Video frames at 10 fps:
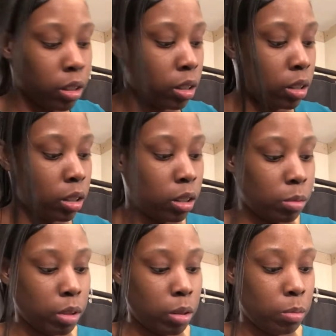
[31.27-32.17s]
the
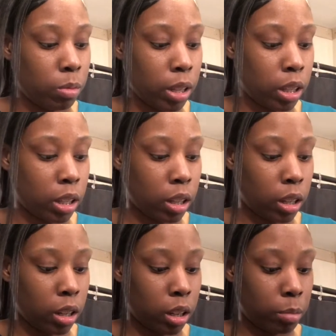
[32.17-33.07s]
swoop with the
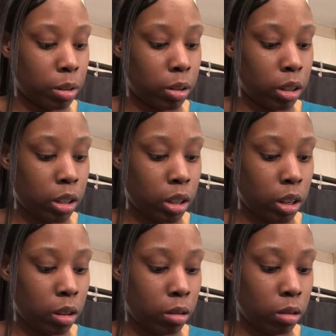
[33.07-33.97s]
ponytail,
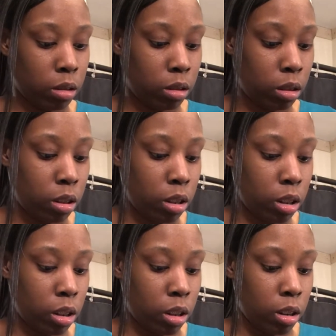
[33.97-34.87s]

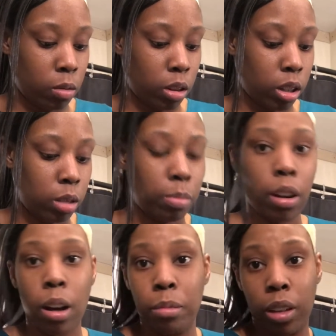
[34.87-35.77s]
which is
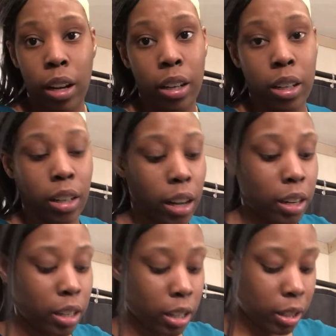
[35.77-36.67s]
probably not a good
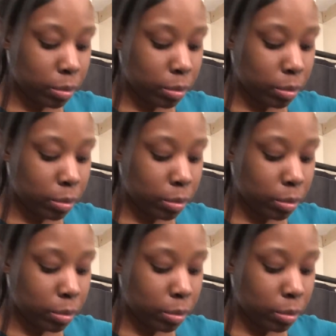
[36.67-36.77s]
idea.